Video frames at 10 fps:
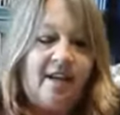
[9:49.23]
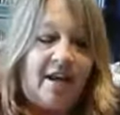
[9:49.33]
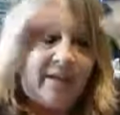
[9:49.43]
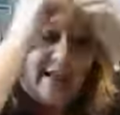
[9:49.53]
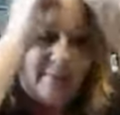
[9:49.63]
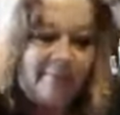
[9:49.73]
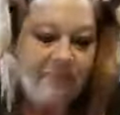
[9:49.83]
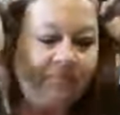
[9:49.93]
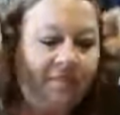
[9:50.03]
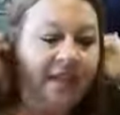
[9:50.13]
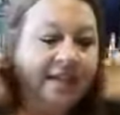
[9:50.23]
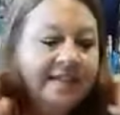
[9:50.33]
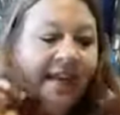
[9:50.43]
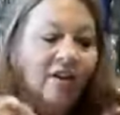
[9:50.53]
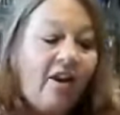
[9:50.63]
Okay,
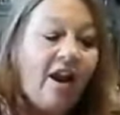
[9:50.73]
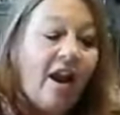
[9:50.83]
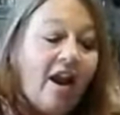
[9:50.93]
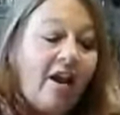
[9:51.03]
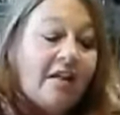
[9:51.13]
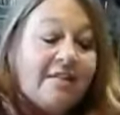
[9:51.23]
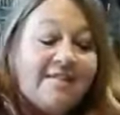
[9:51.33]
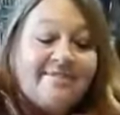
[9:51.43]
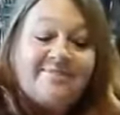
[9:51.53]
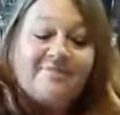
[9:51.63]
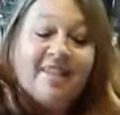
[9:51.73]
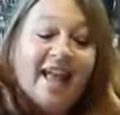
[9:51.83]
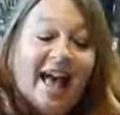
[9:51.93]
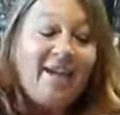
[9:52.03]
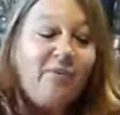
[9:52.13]
now,
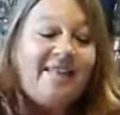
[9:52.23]
I don't